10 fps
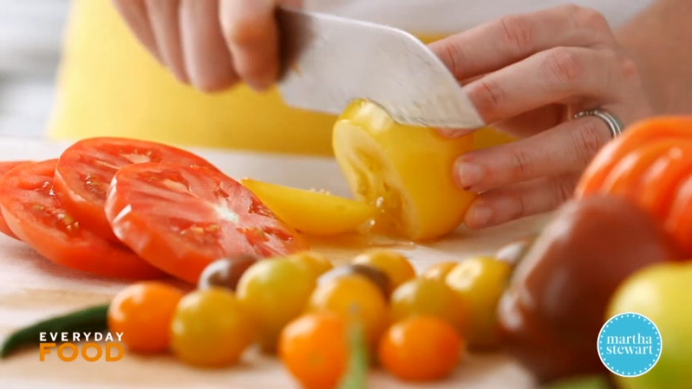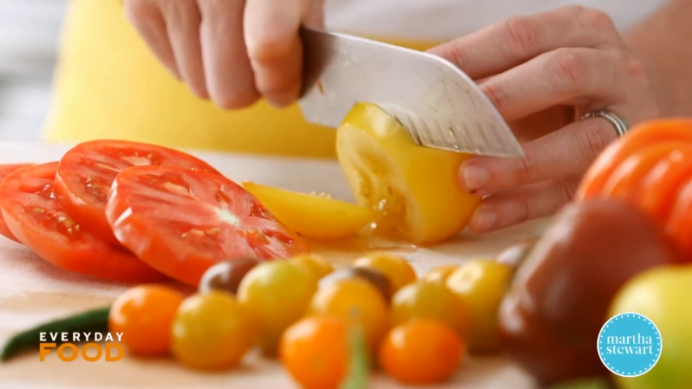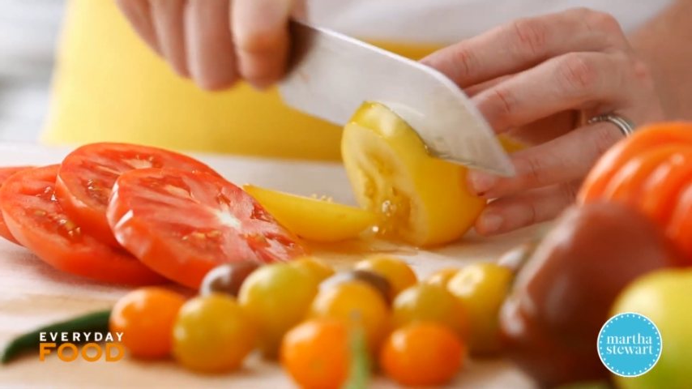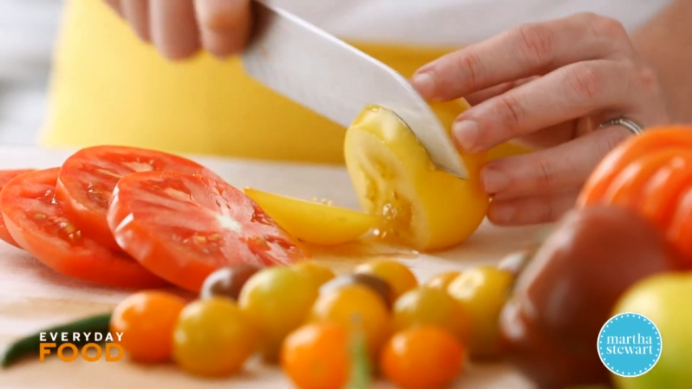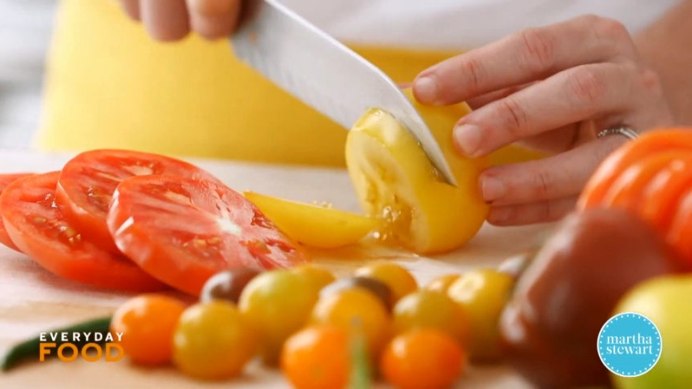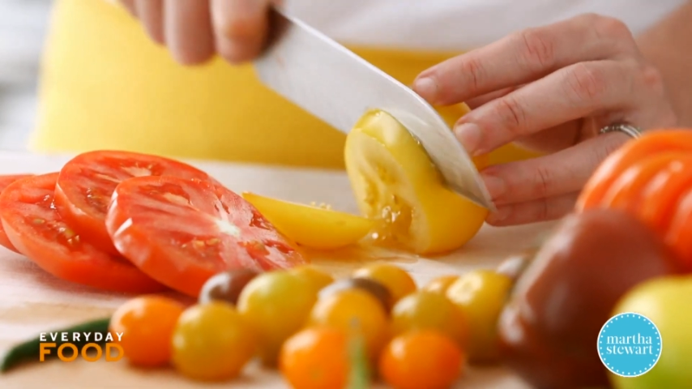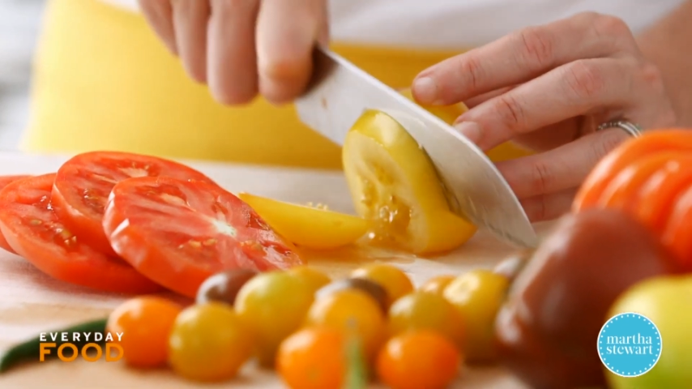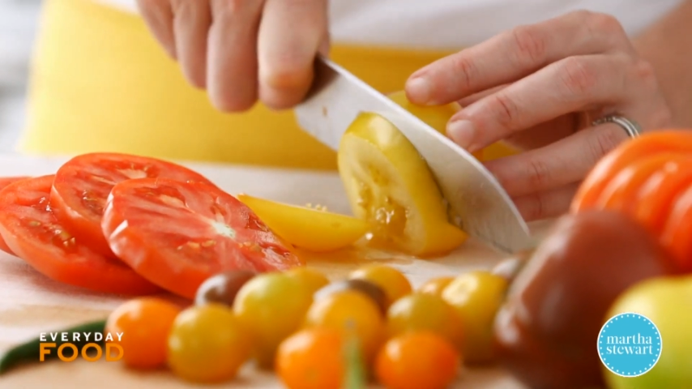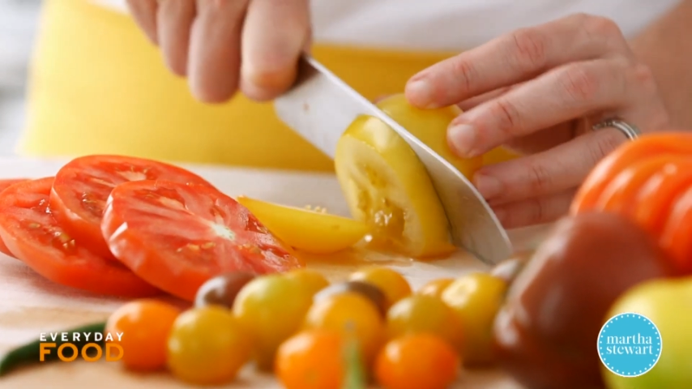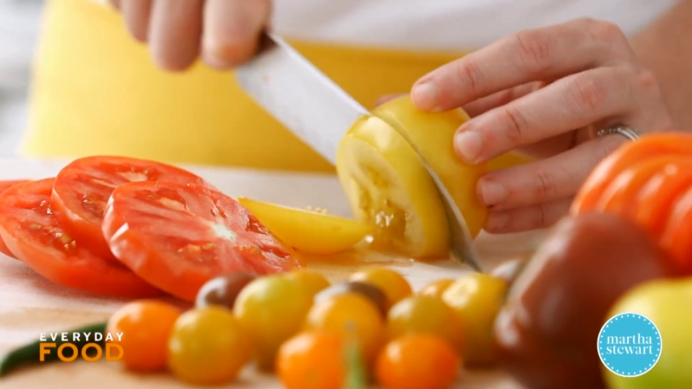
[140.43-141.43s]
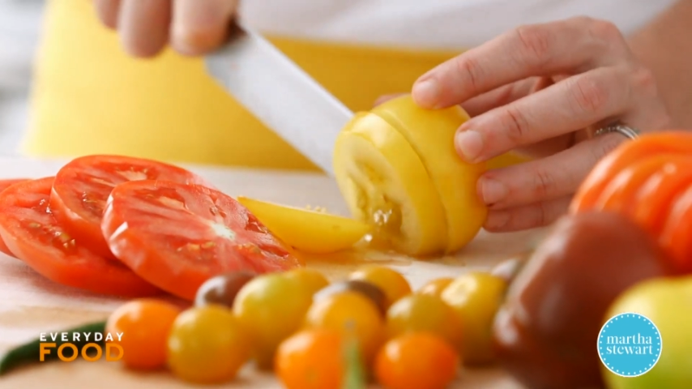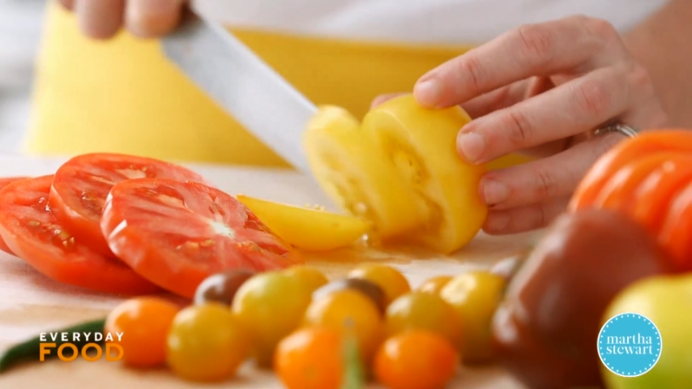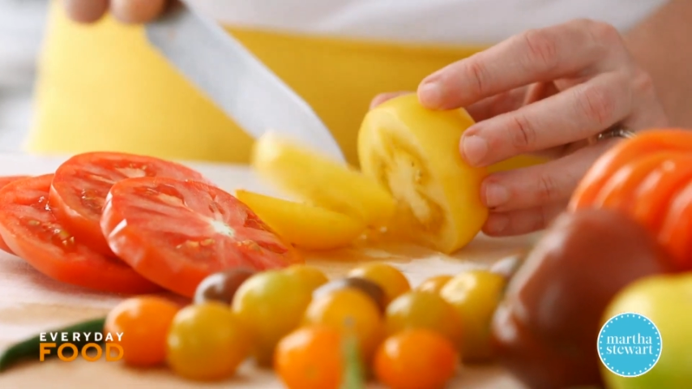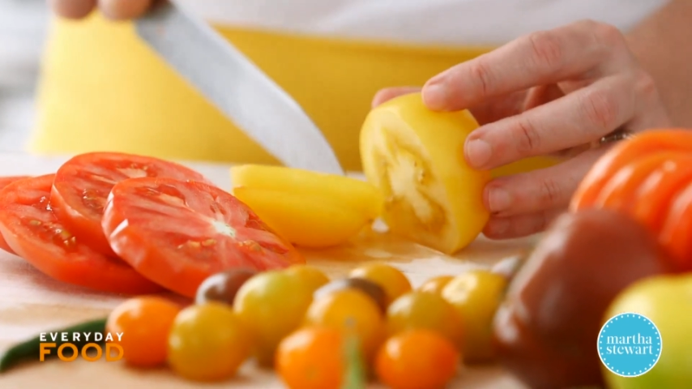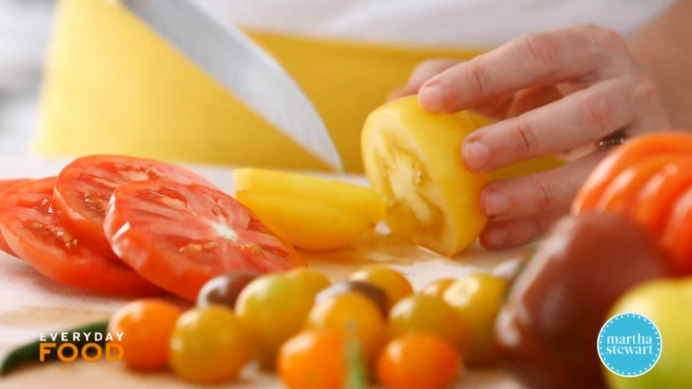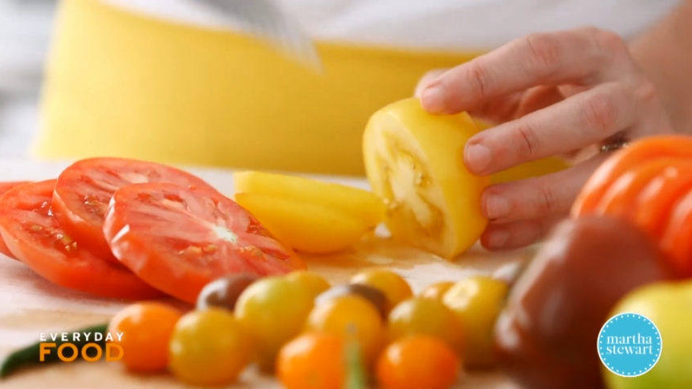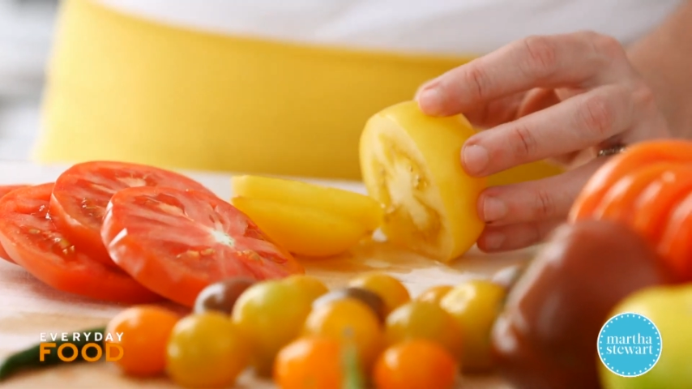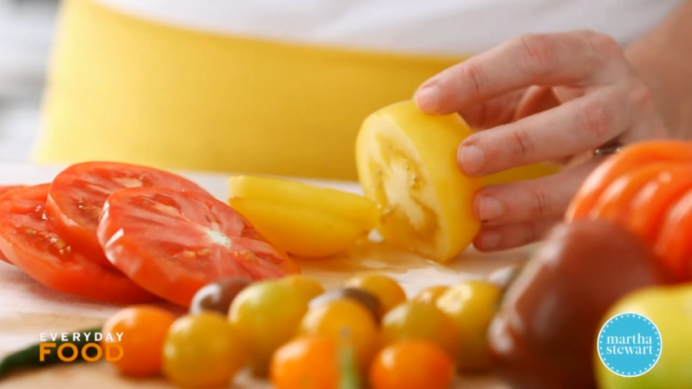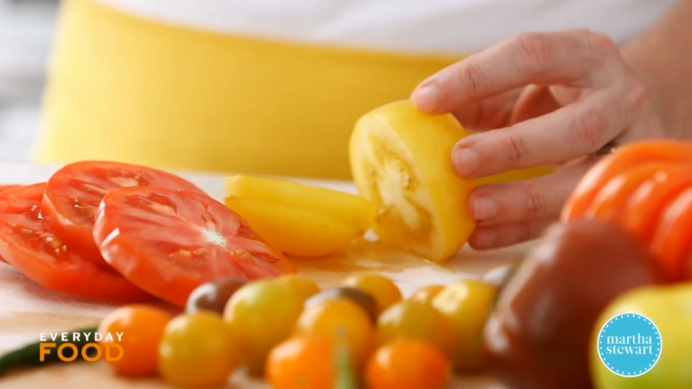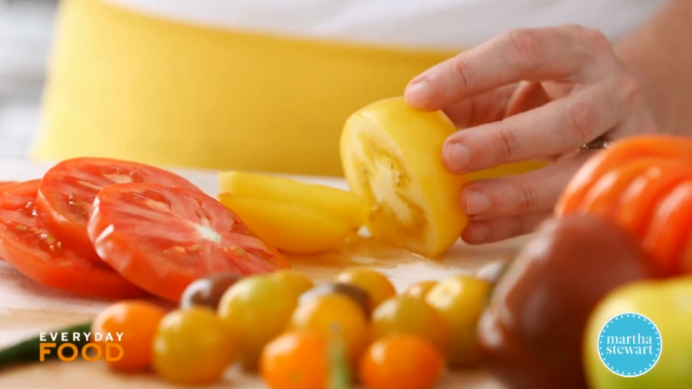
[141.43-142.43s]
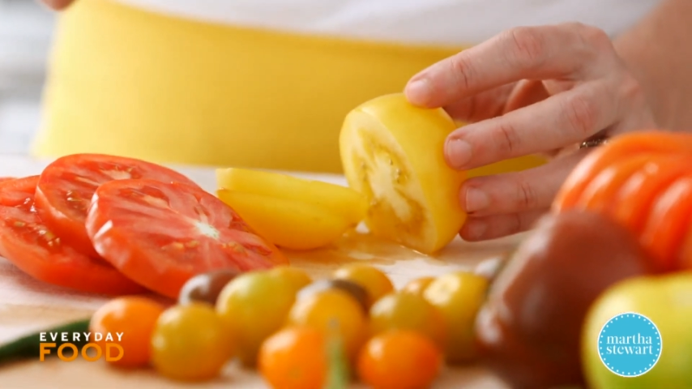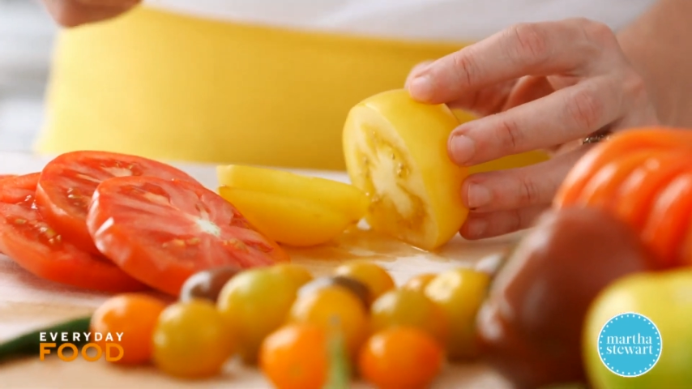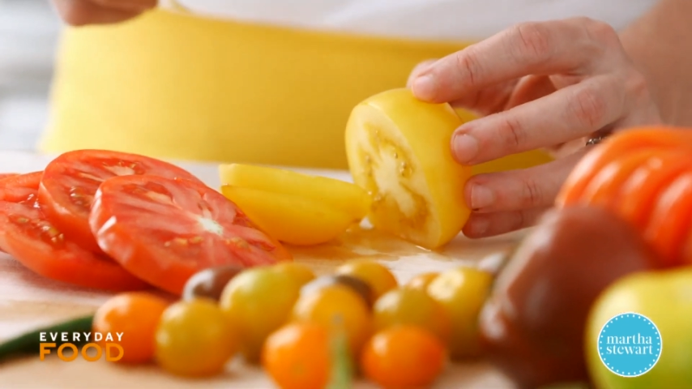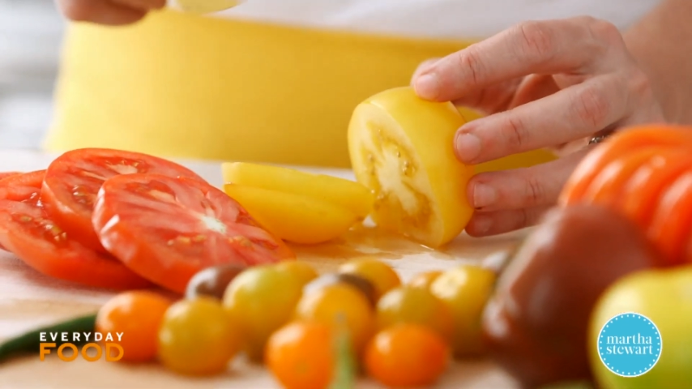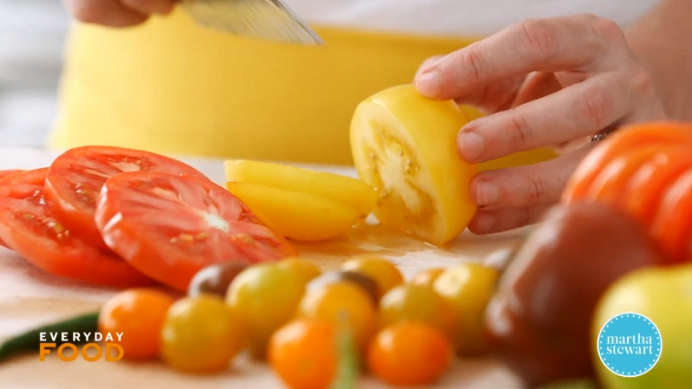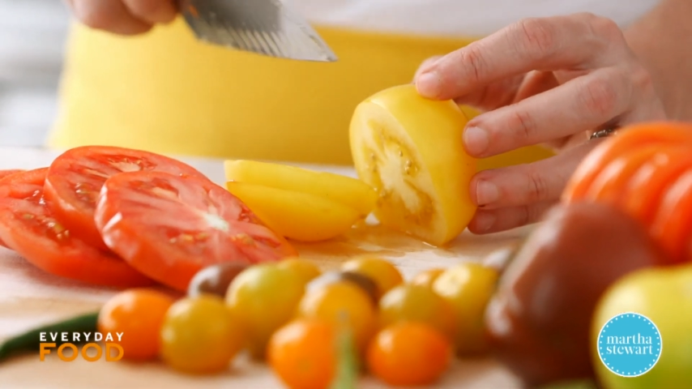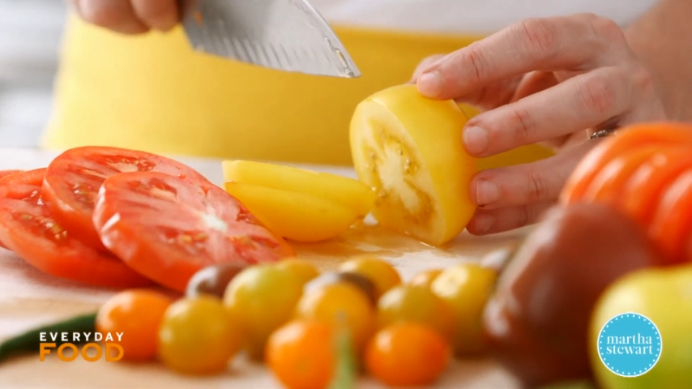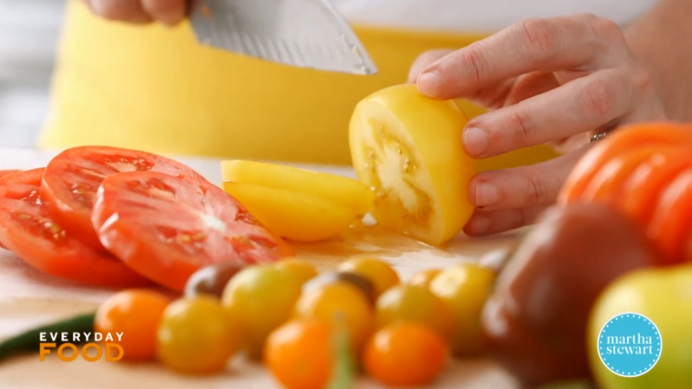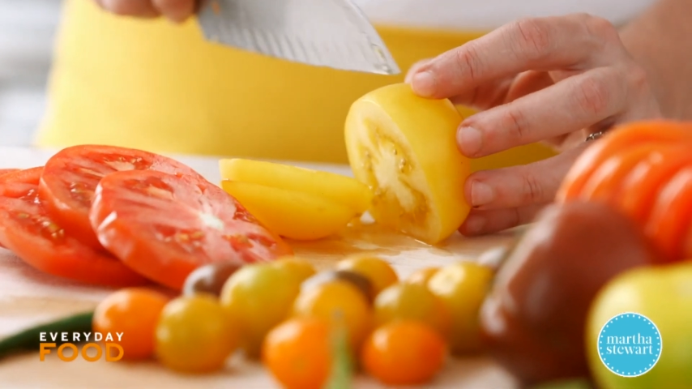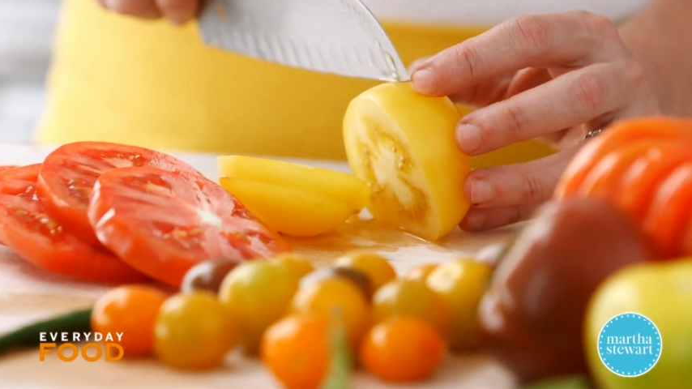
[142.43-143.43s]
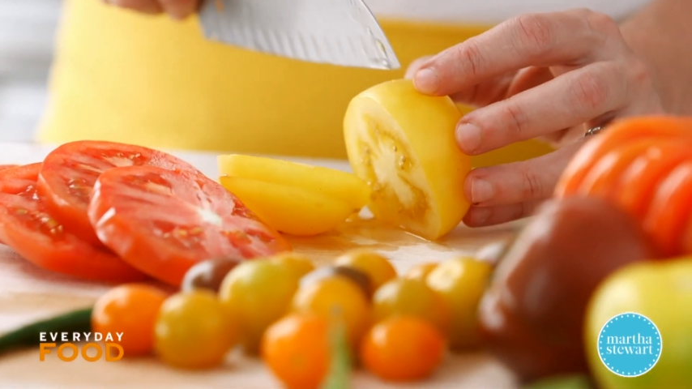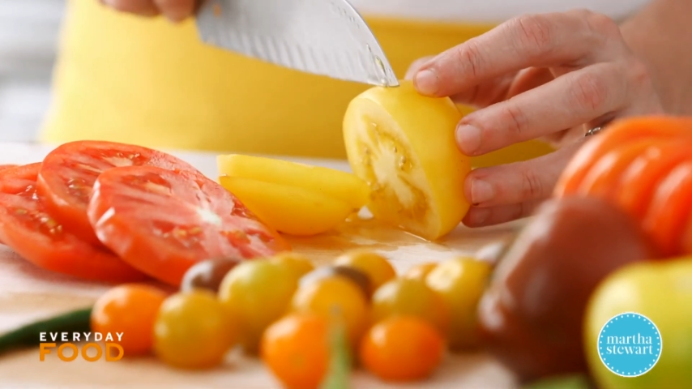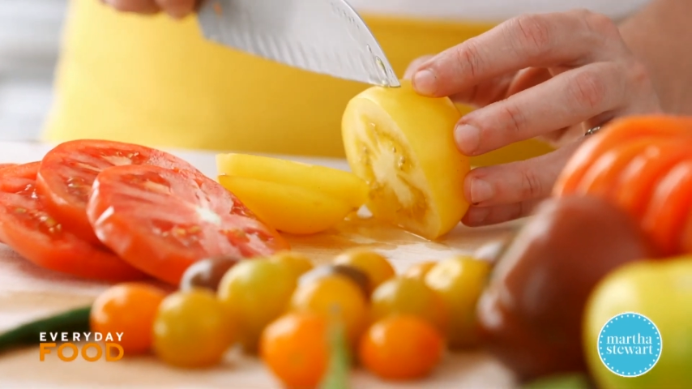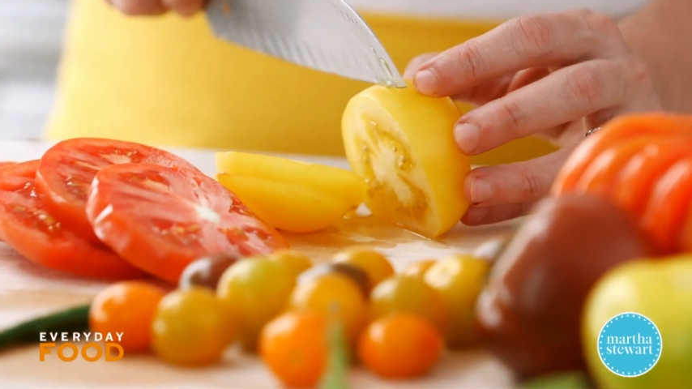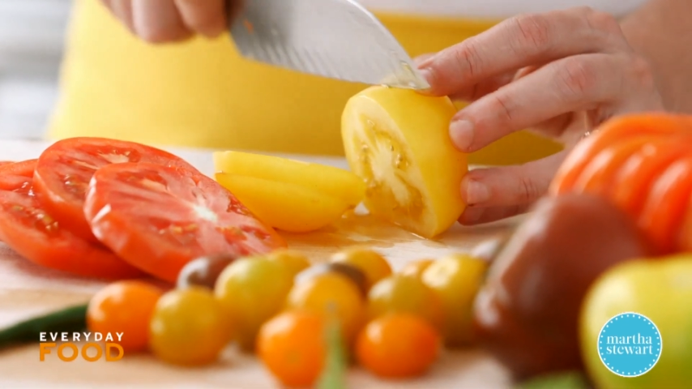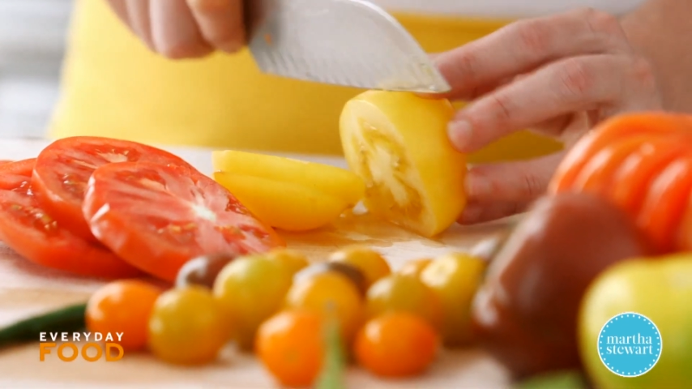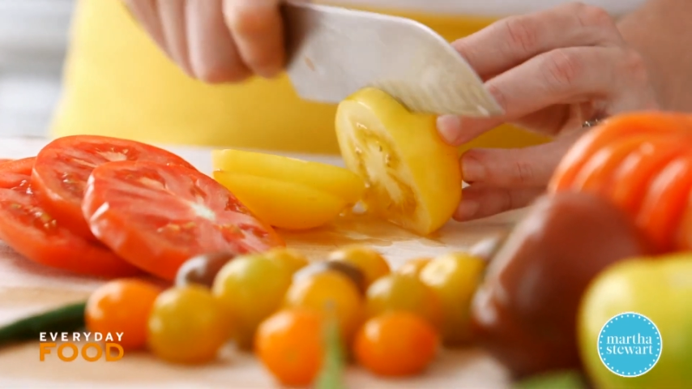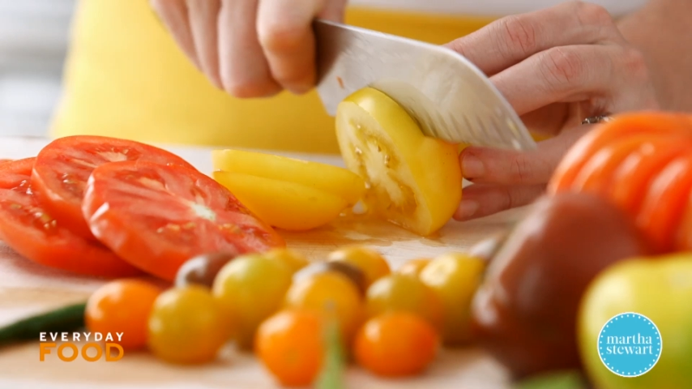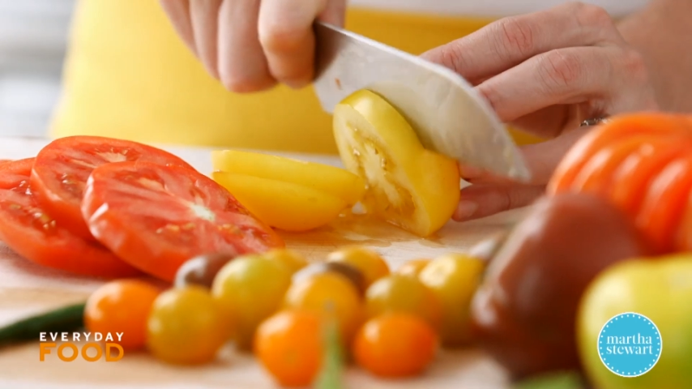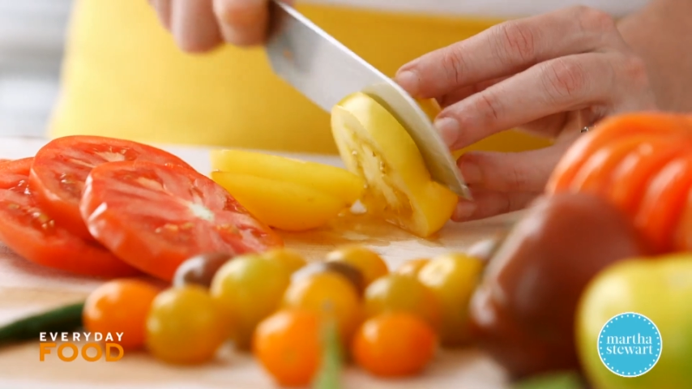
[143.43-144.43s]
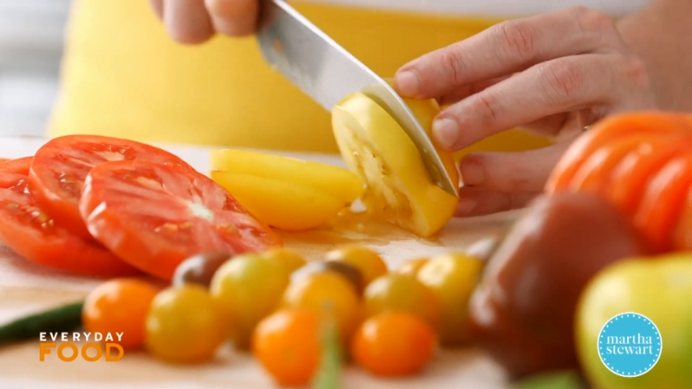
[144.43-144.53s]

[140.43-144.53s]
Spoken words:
No face is visible, so there are no lips to read.